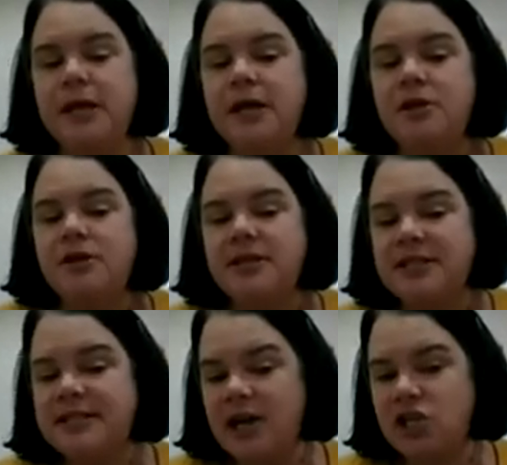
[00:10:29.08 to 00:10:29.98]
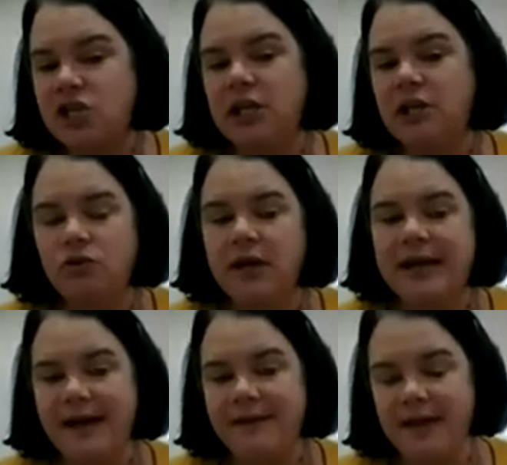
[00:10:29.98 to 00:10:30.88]
This is actually
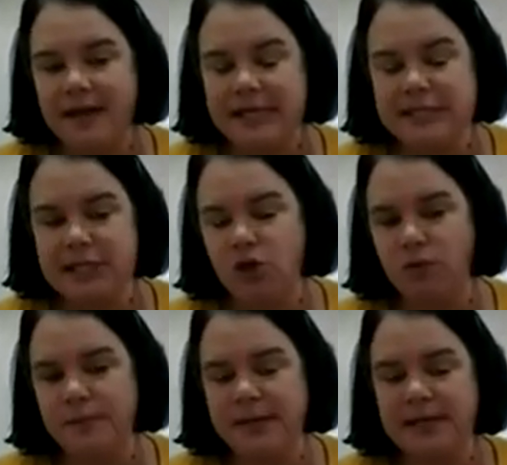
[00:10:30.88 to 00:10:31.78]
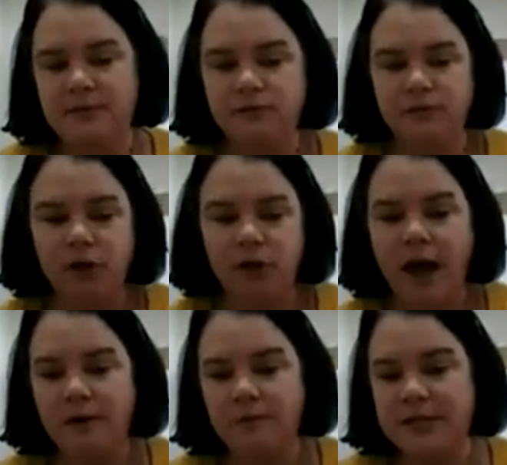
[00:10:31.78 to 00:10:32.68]
looking at that continuum in a different
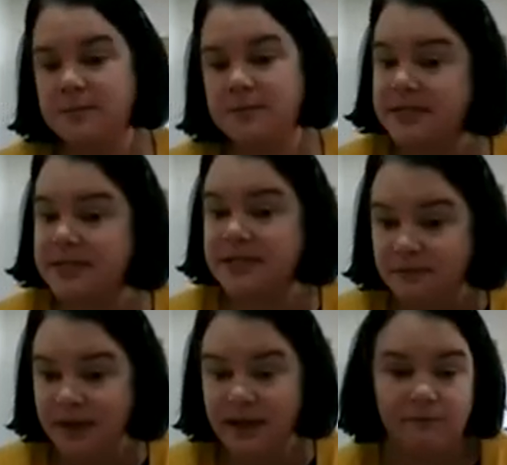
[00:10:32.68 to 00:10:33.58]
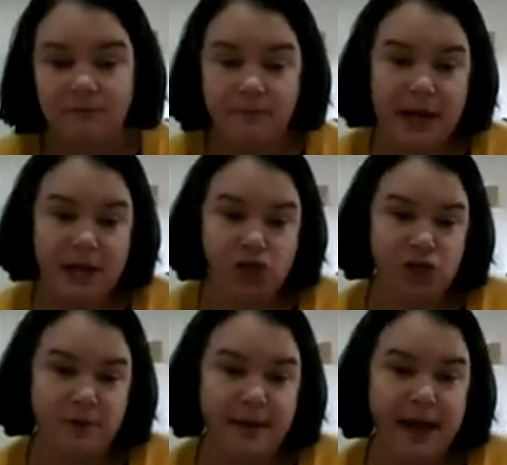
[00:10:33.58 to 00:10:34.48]
light, with specific
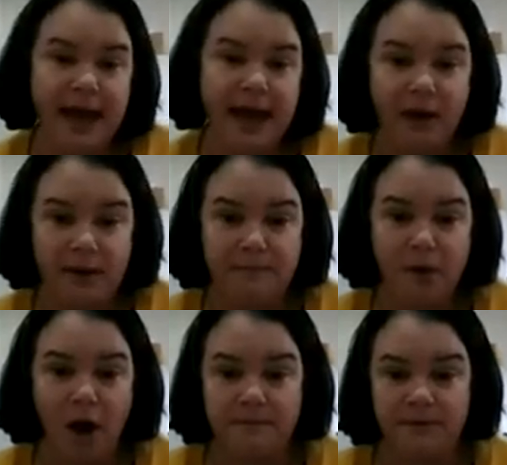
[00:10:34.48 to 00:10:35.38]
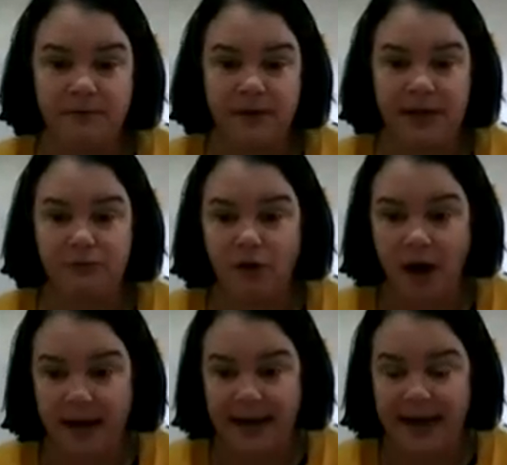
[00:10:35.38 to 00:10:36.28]
information about how we might be feeling
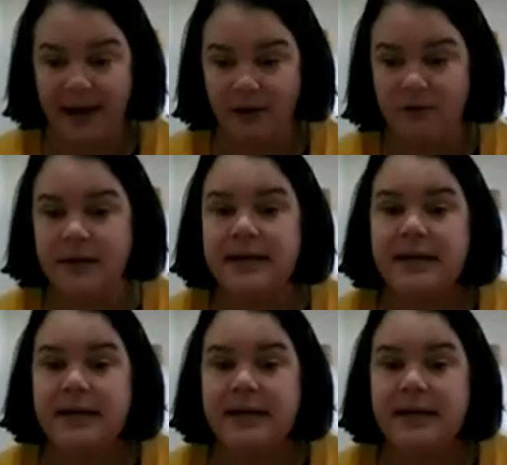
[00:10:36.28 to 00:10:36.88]
right now